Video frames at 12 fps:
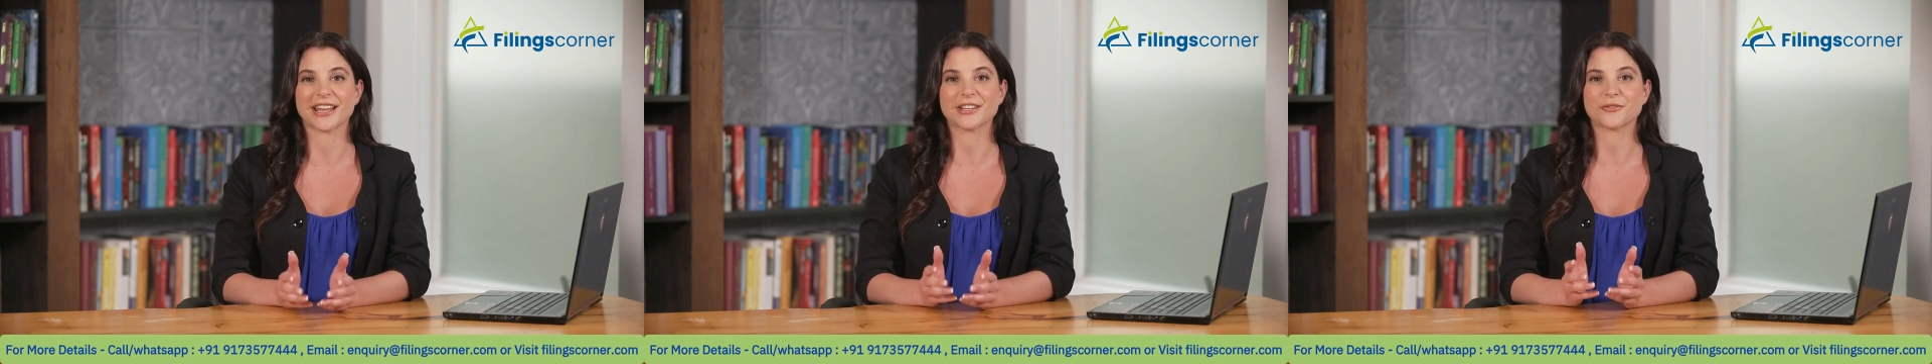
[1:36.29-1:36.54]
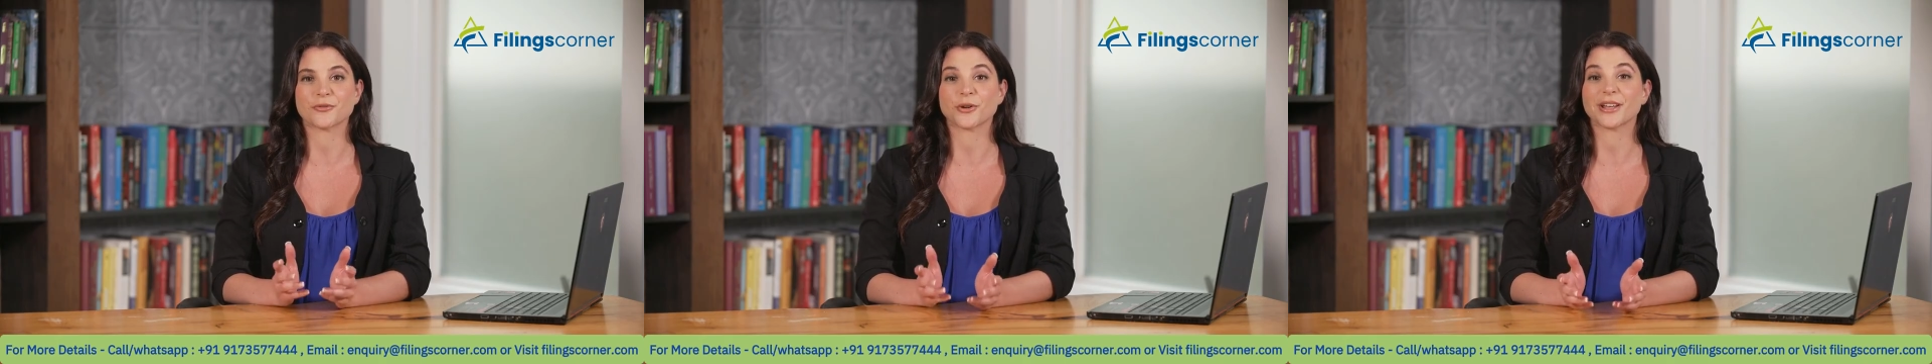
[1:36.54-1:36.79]

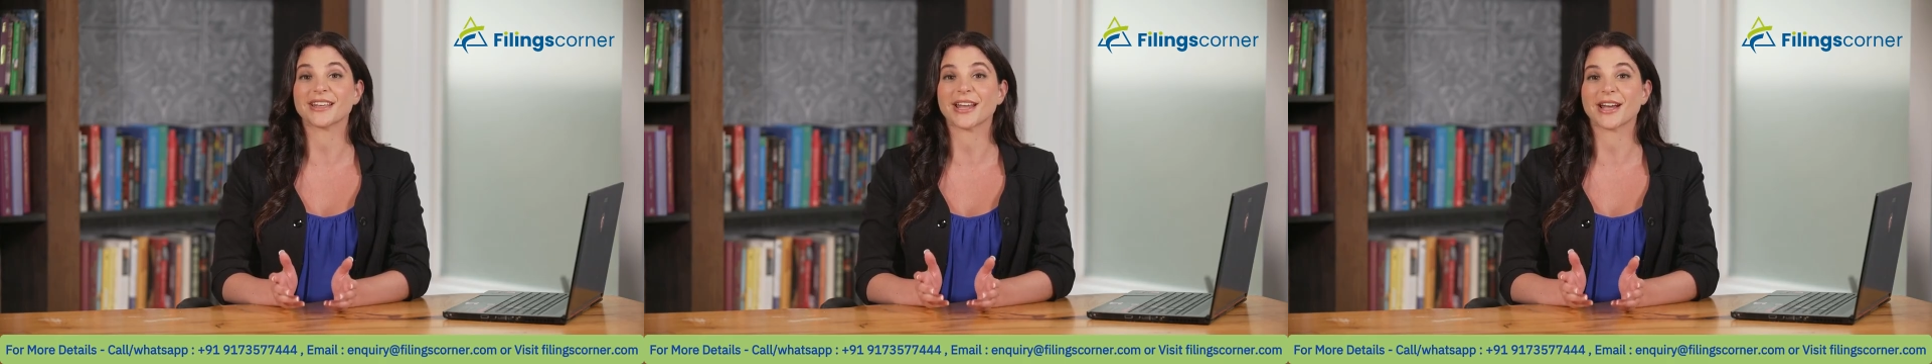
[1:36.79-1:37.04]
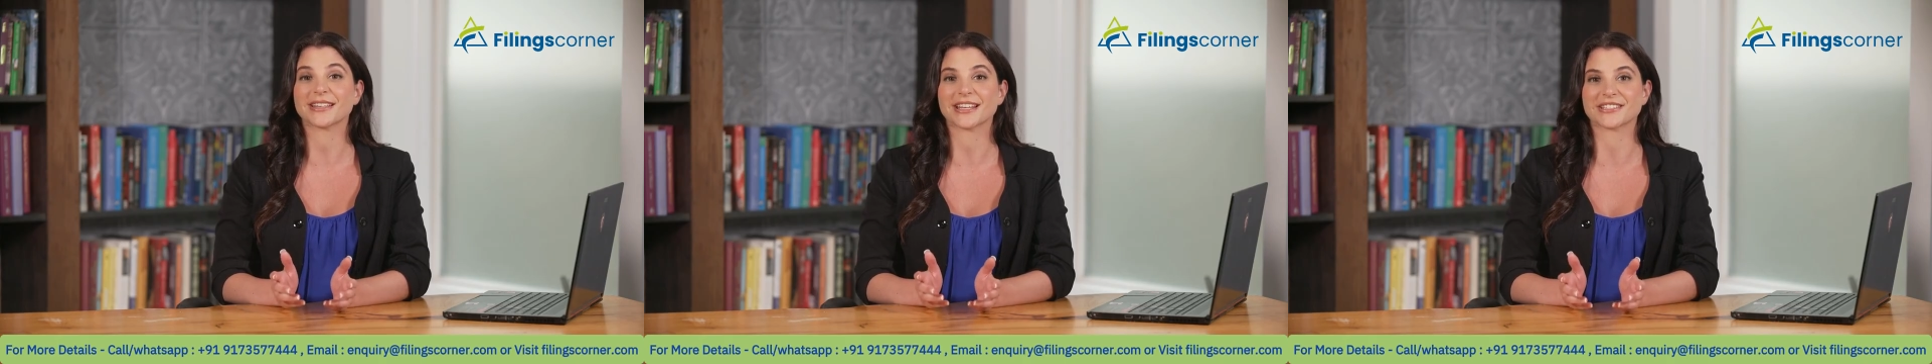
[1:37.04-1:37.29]
and avoid
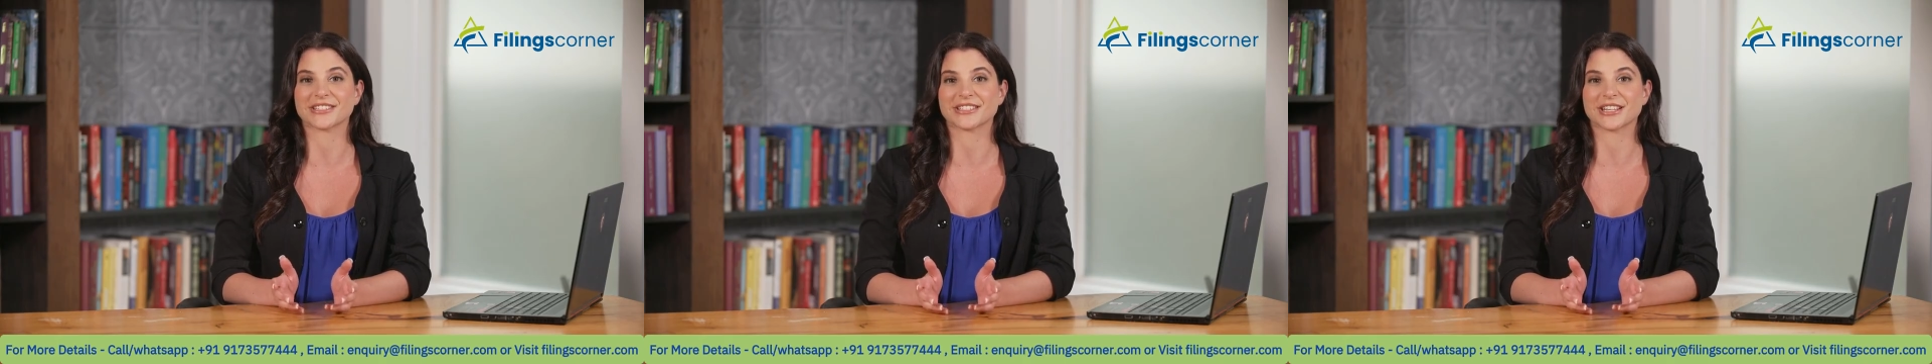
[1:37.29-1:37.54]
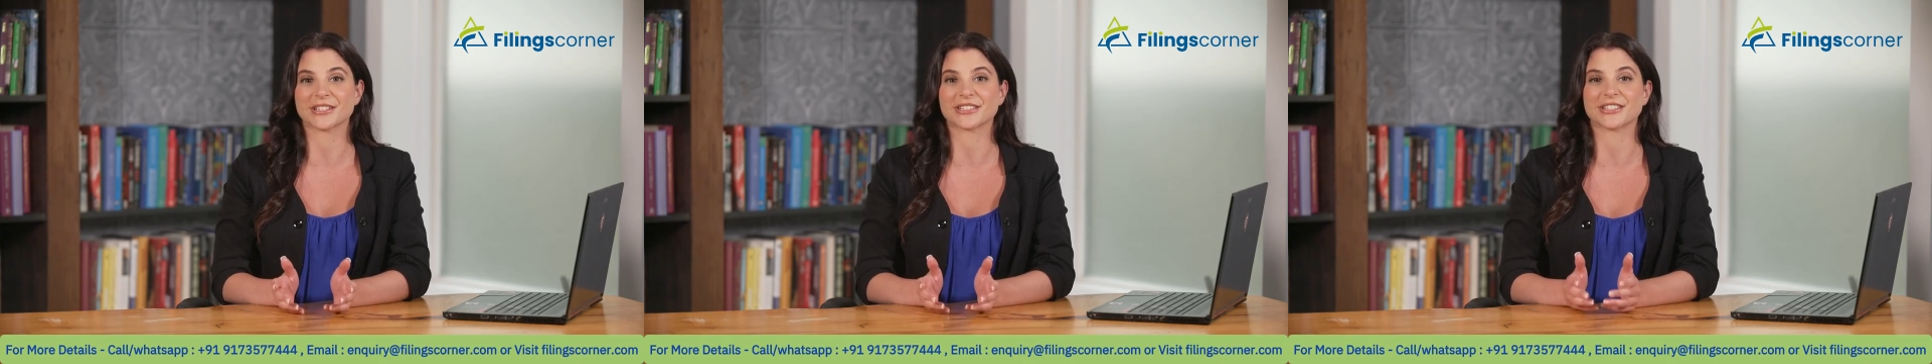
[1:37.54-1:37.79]

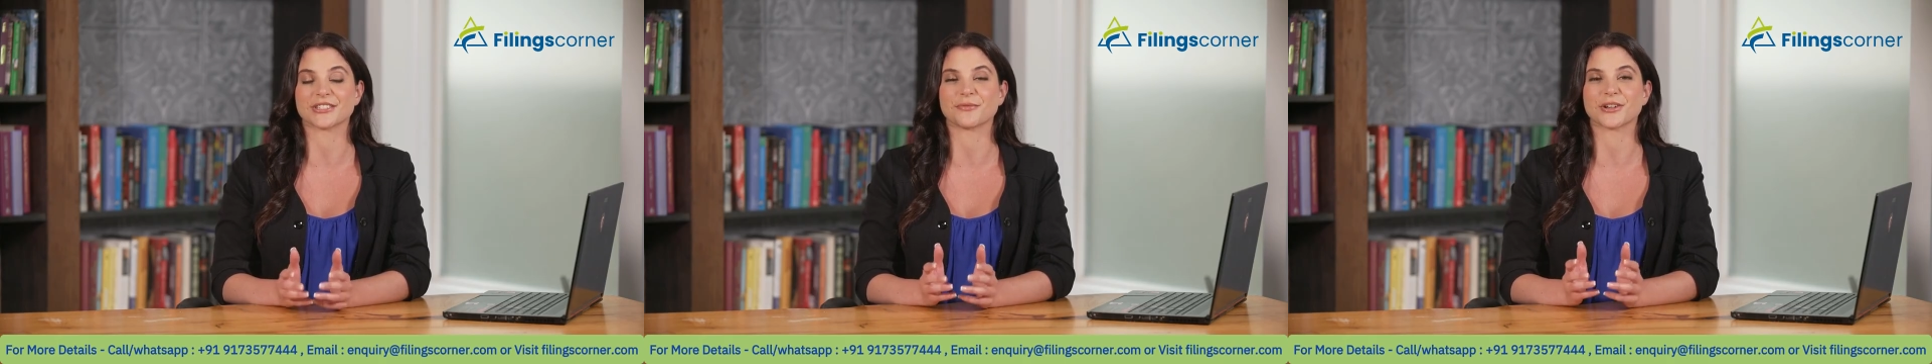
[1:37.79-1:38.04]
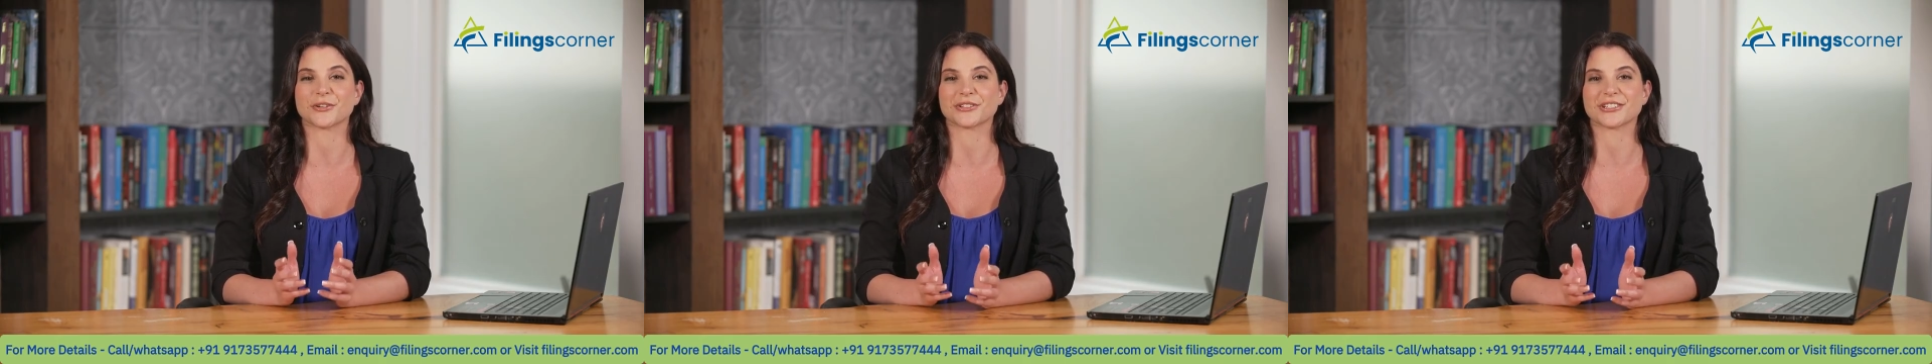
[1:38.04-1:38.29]
unnecessary
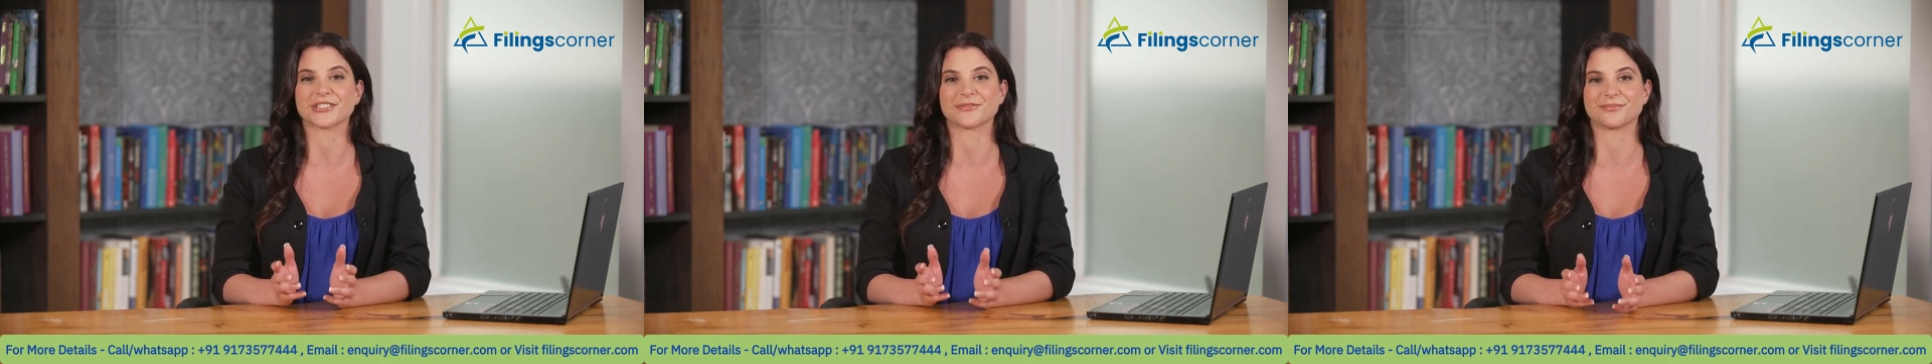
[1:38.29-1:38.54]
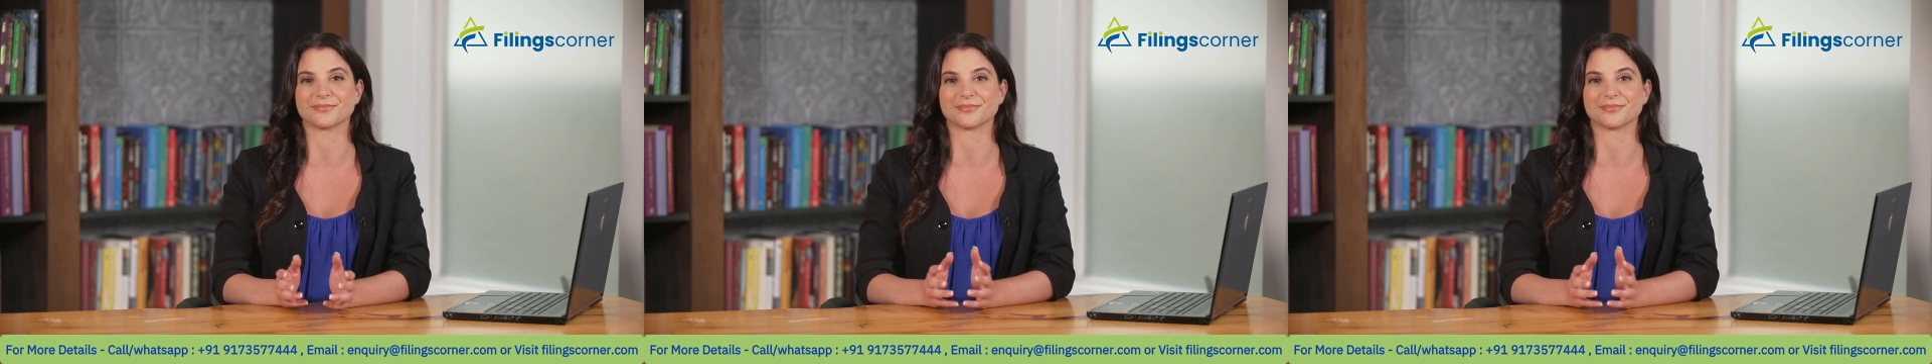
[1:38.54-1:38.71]
disputes.